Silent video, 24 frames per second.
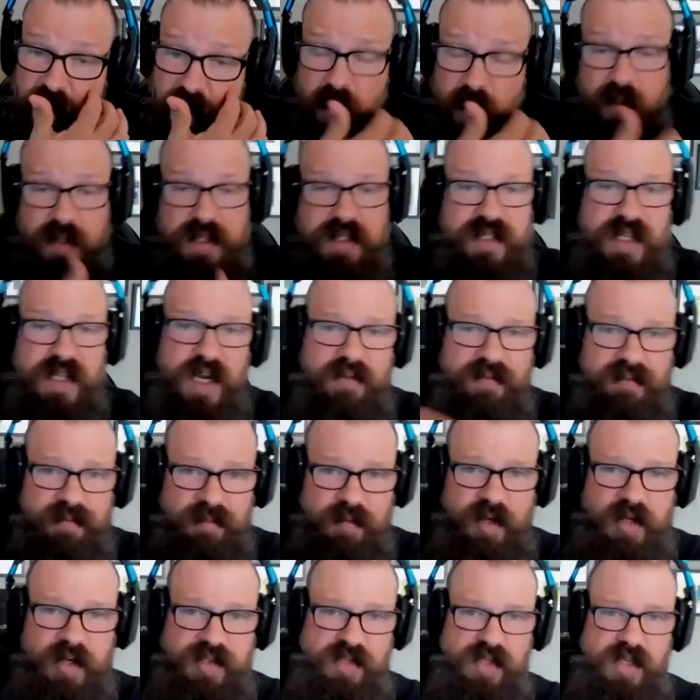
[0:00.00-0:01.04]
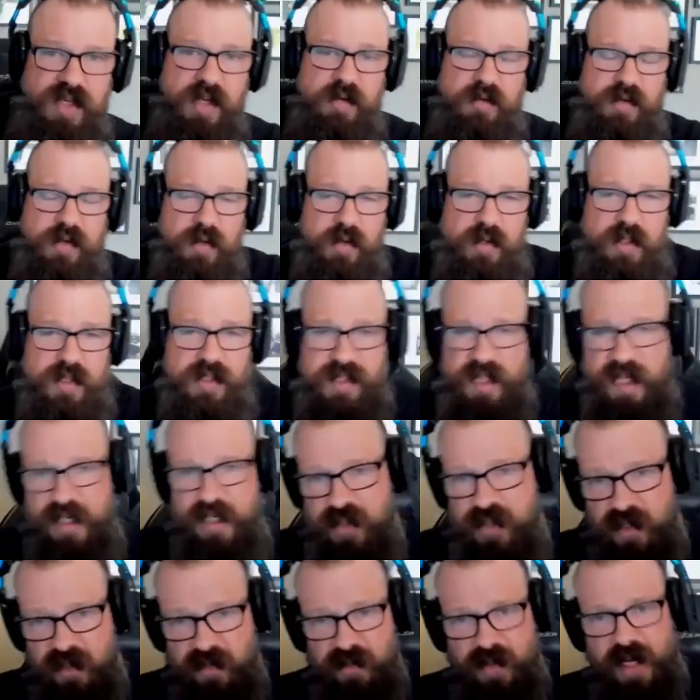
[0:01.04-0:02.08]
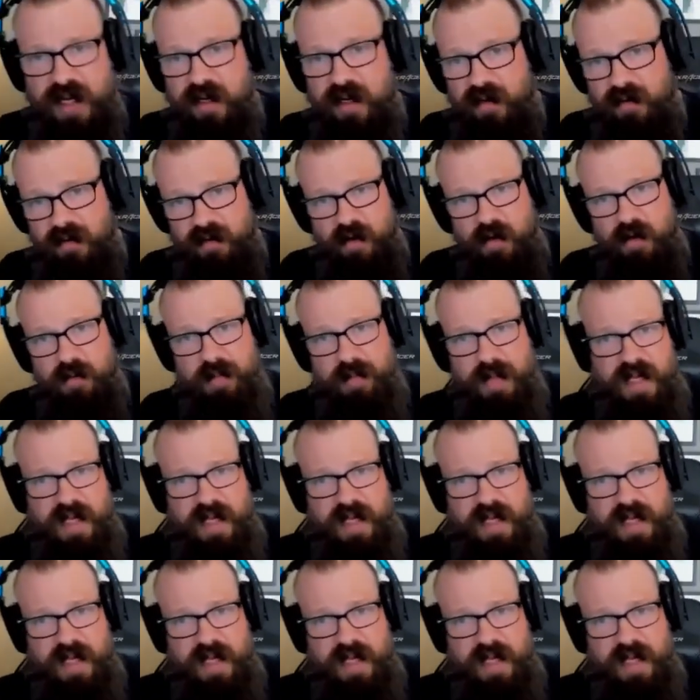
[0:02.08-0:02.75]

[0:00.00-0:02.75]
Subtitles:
Instead of reaching a utilization rate or